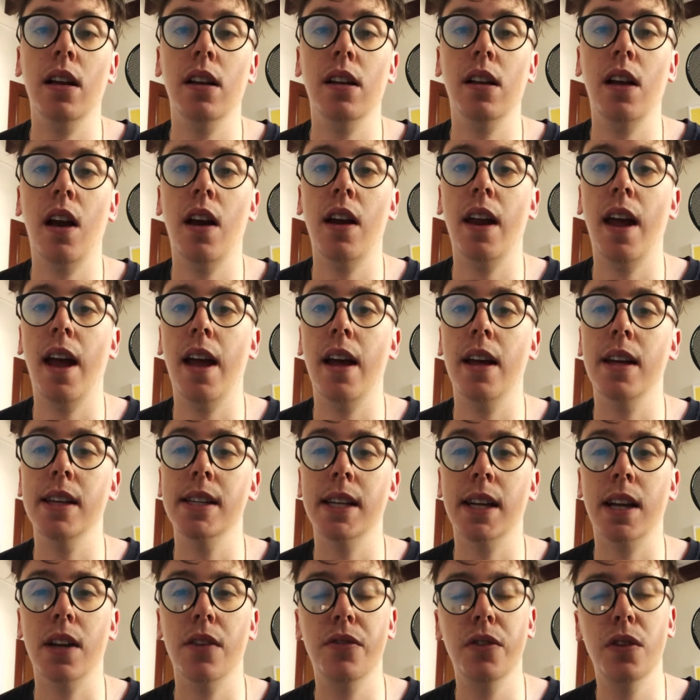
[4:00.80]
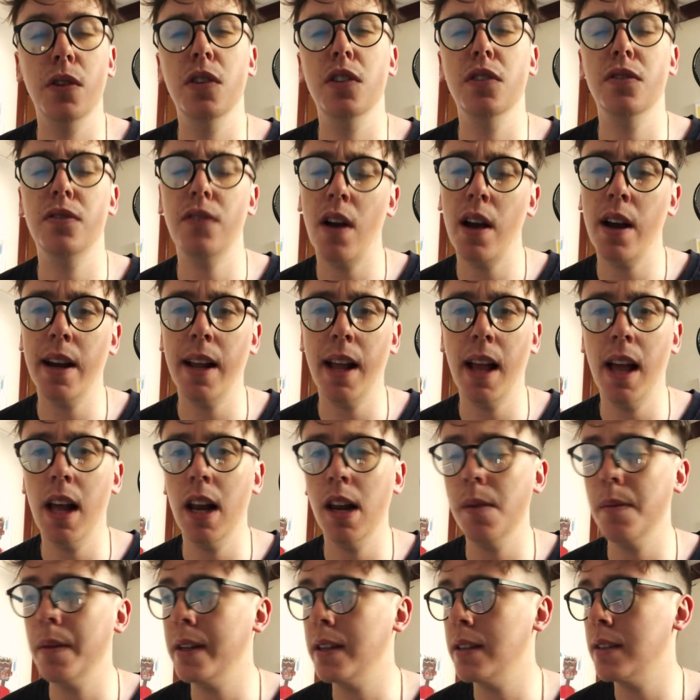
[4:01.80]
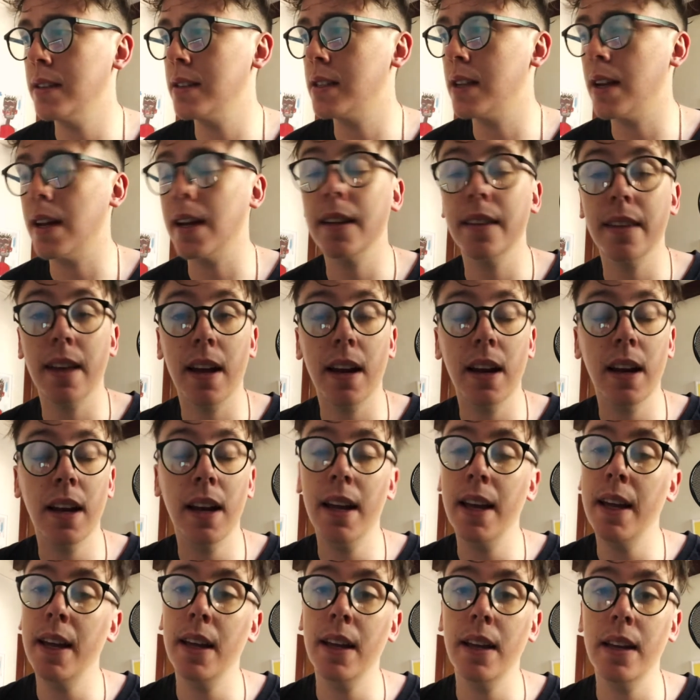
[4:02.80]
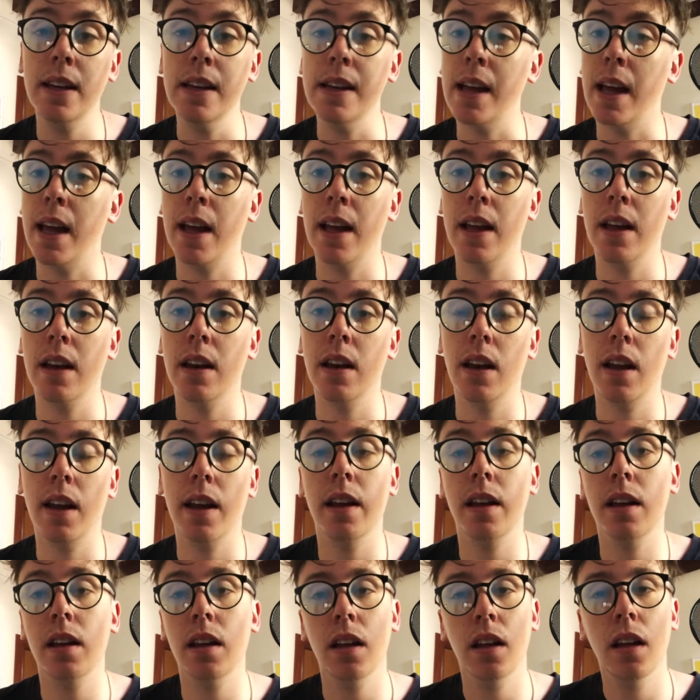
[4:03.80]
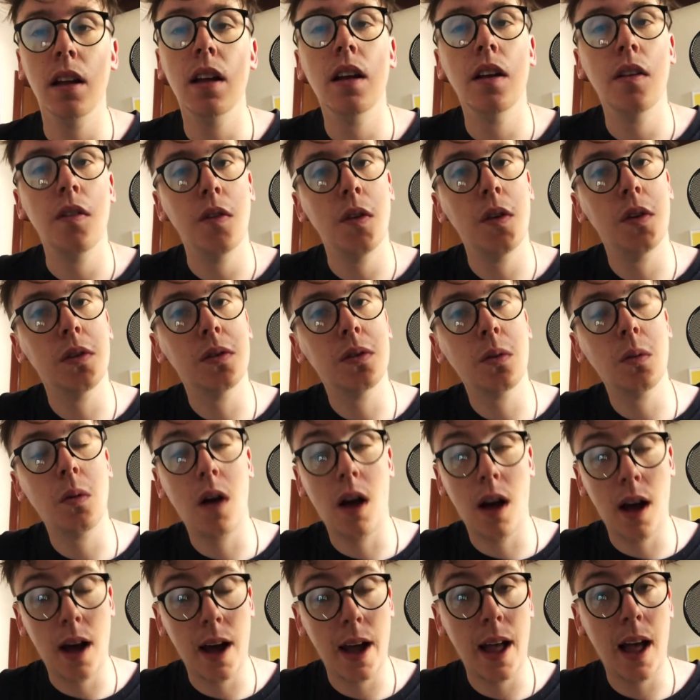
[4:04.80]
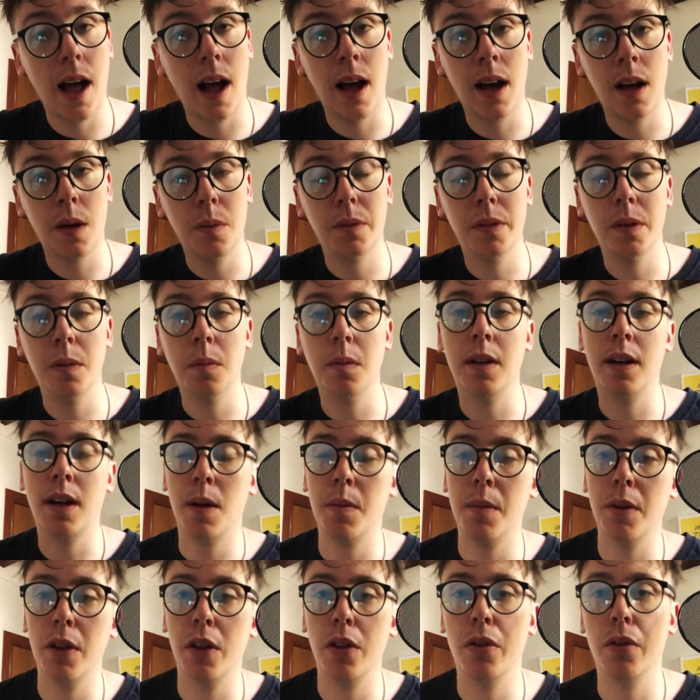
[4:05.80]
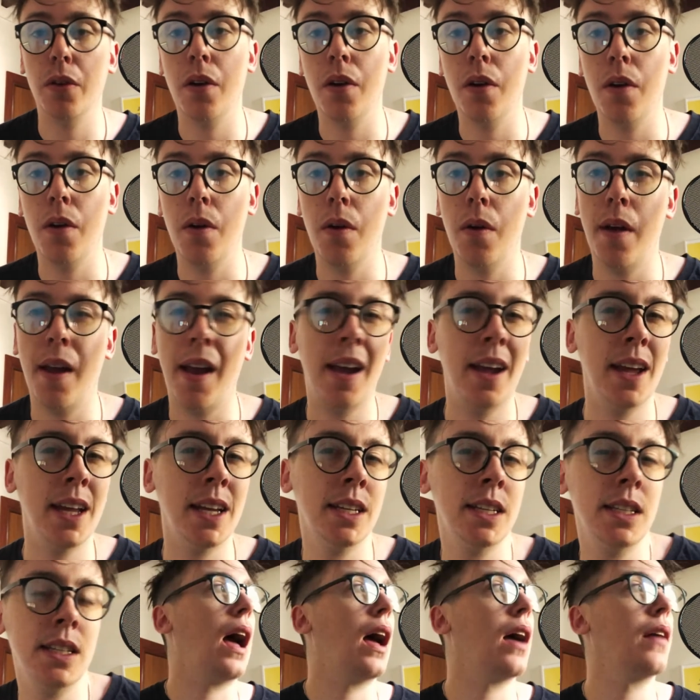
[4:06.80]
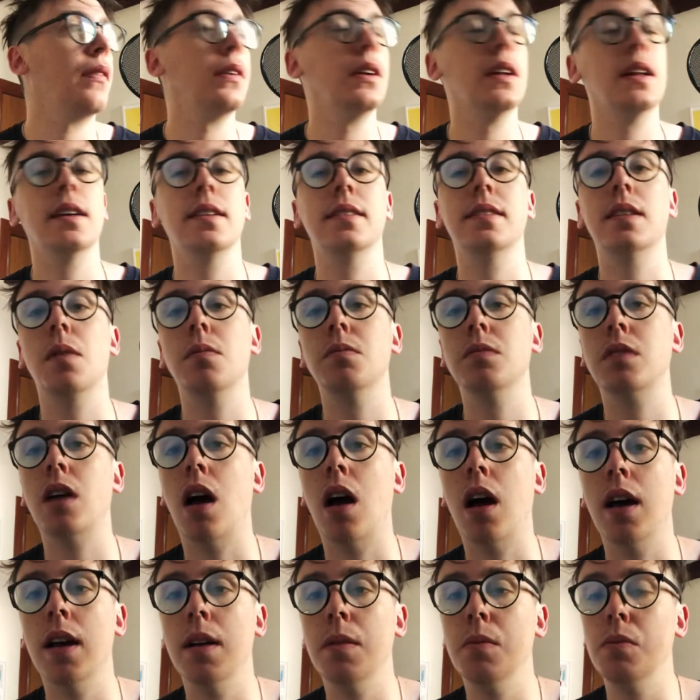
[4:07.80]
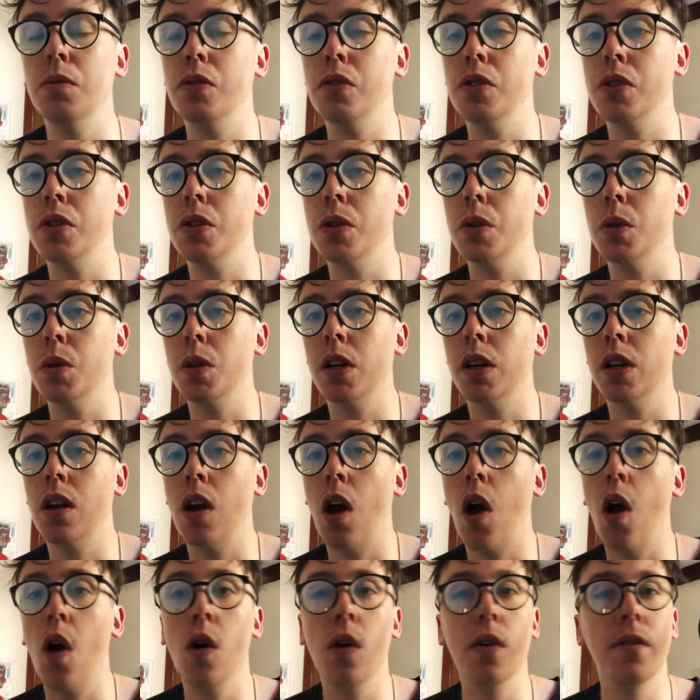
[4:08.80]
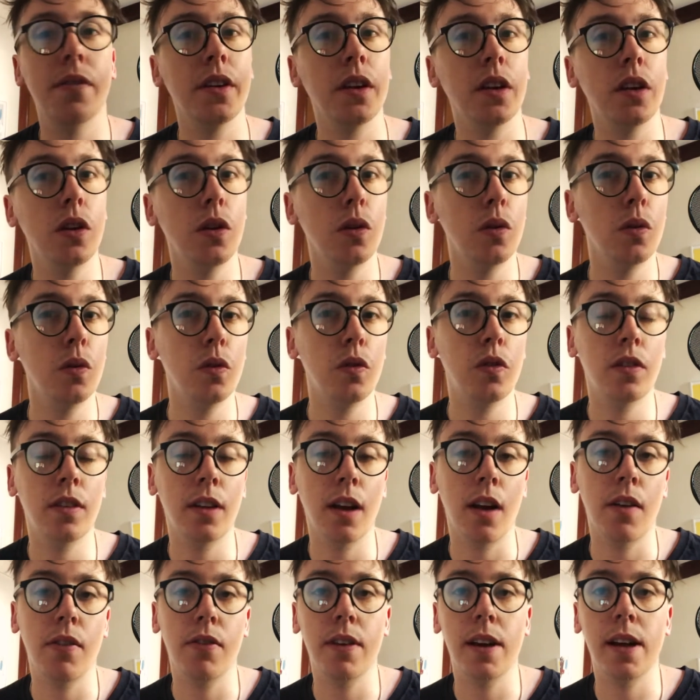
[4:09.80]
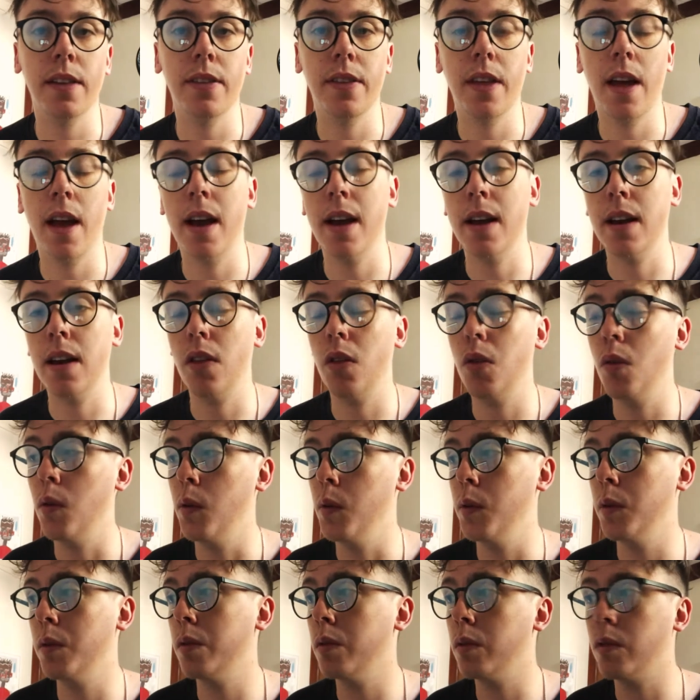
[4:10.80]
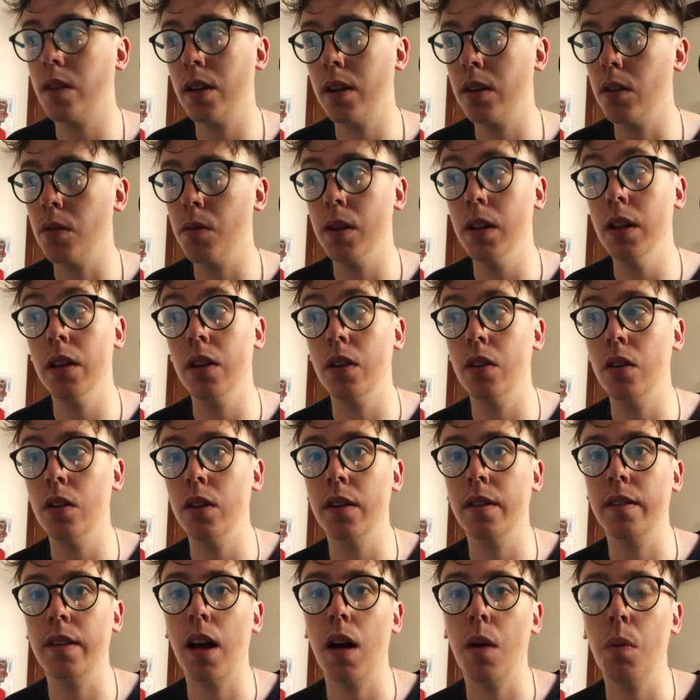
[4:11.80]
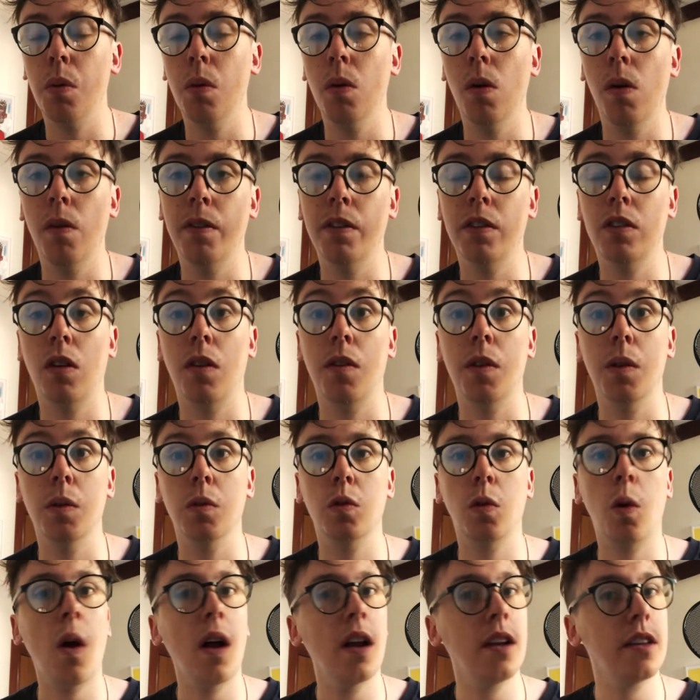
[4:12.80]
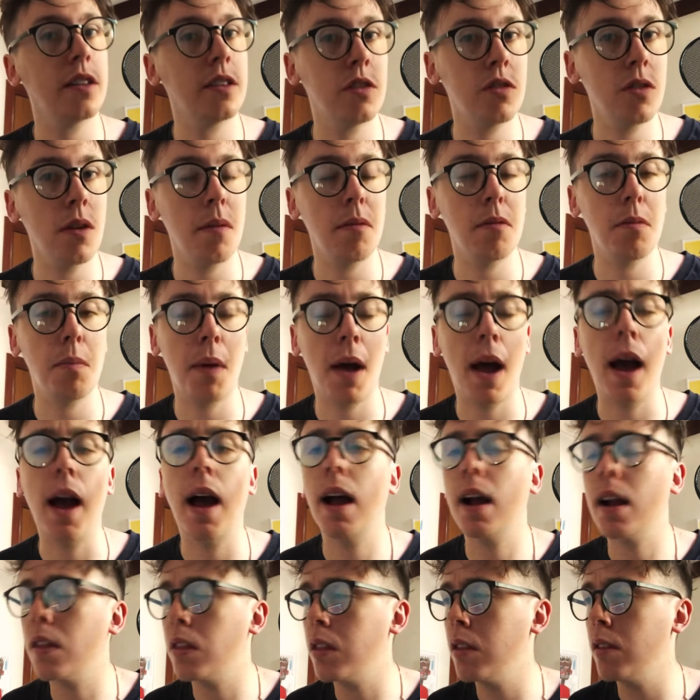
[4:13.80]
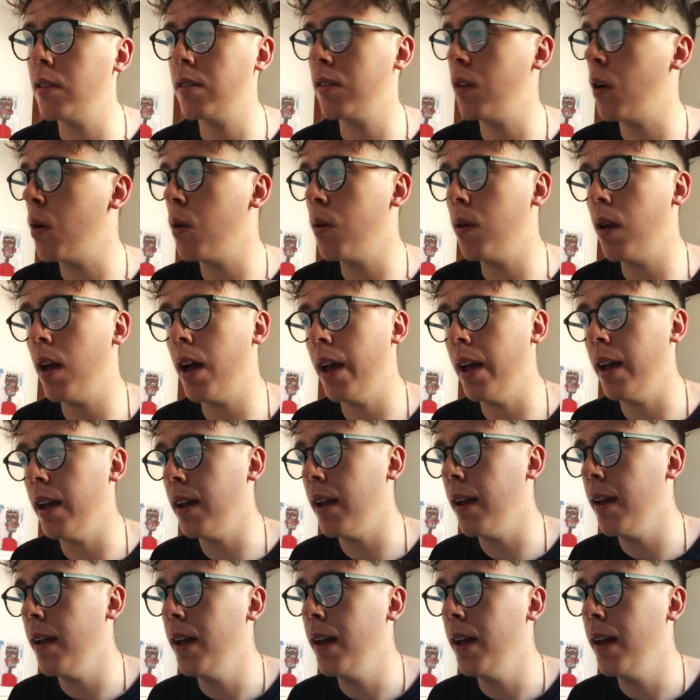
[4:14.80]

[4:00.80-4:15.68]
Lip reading: kind of has like a few defining elements like that lead and like those little high ups that were coming through, and I feel like sometimes you can overuse stuff like that, and I thought this was like a really good example of a song that was quite stripped back. There's no like